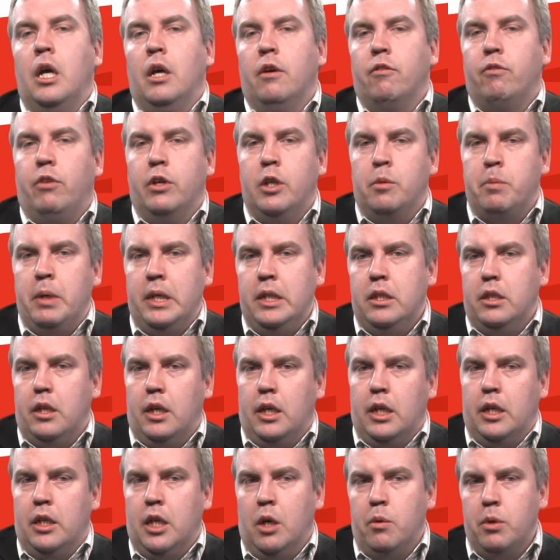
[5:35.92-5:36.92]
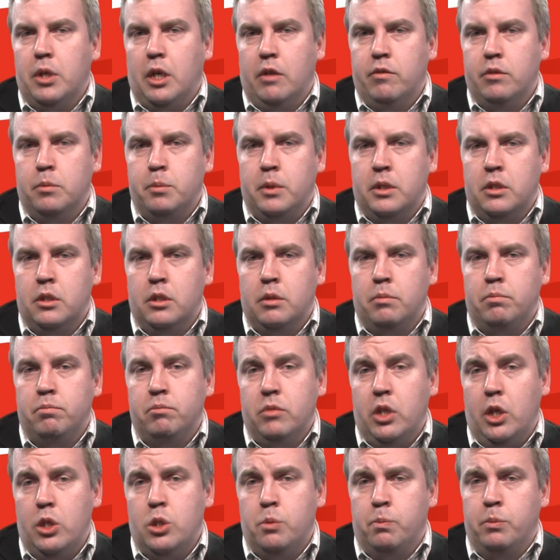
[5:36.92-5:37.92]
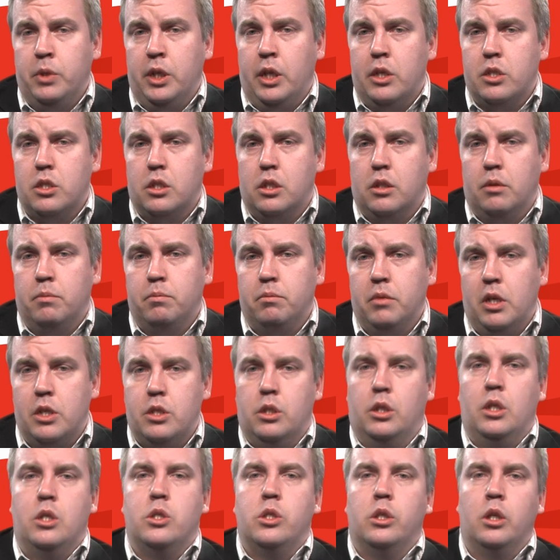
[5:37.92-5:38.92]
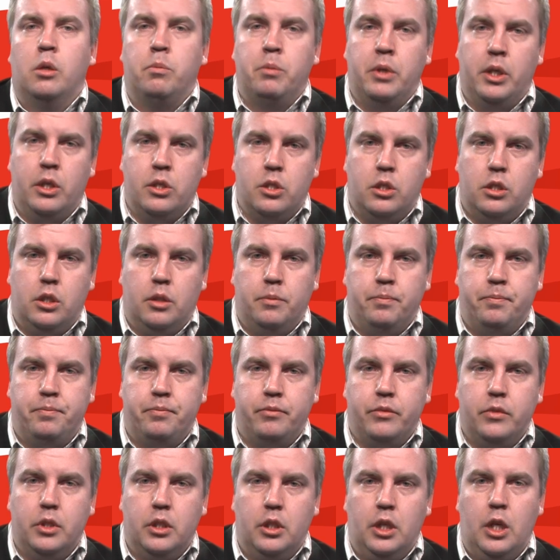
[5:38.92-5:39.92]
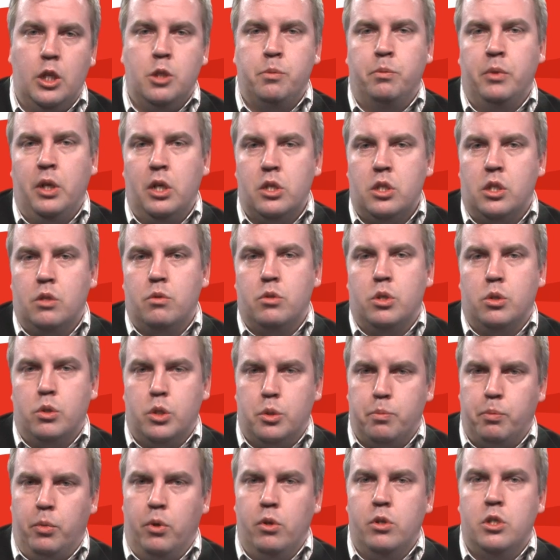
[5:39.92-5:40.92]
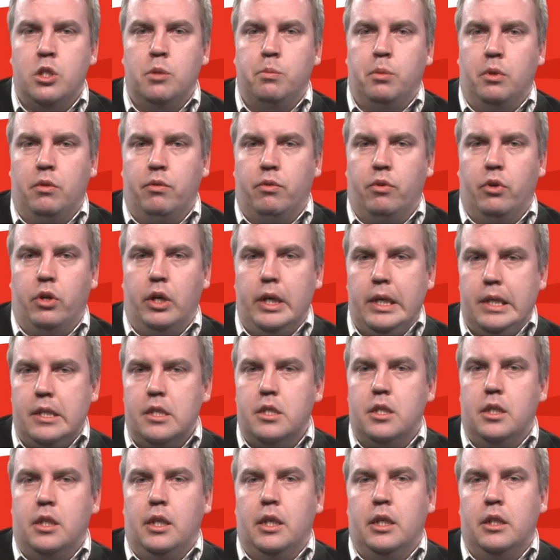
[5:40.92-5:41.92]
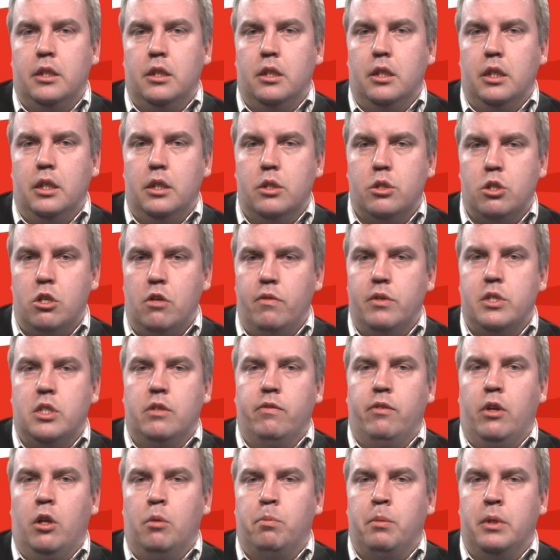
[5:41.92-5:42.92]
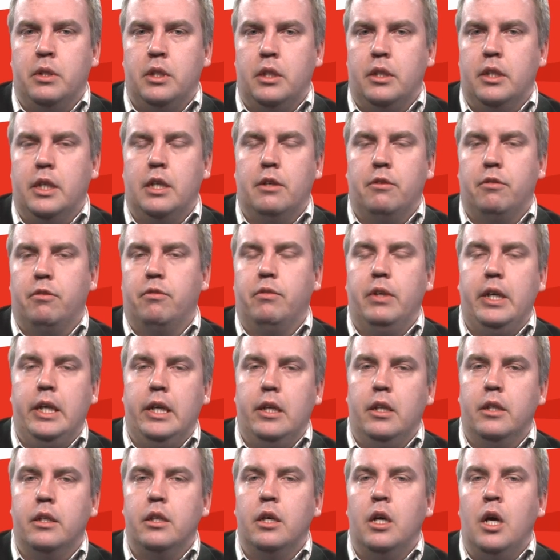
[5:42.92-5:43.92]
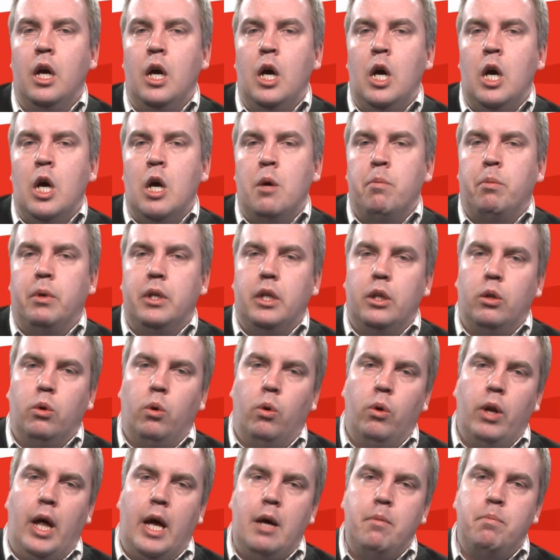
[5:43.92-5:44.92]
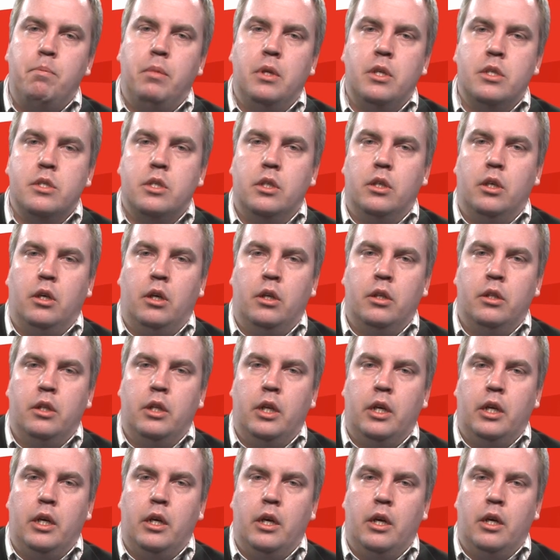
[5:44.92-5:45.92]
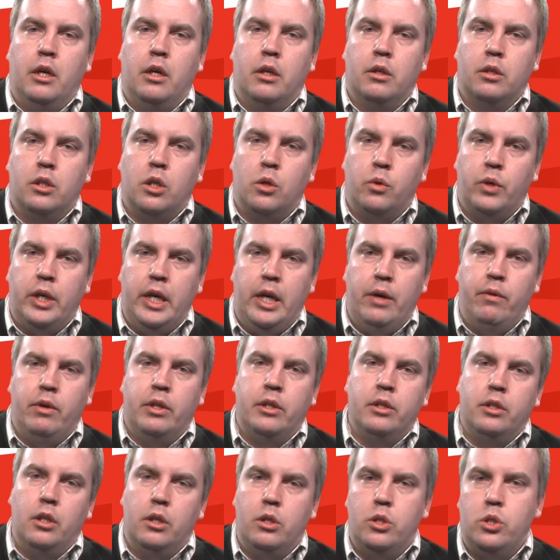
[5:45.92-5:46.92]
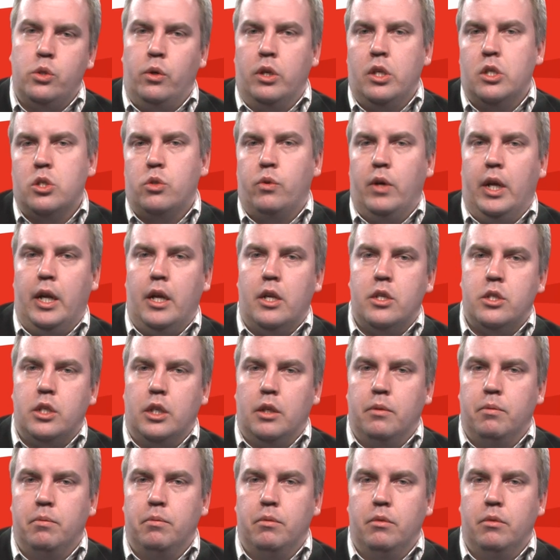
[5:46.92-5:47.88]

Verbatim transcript: Fundamentally, in our government, each minister is a digital minister. Each minister is responsible for IT and service development in their field, but it all happens on the coherent joint strategy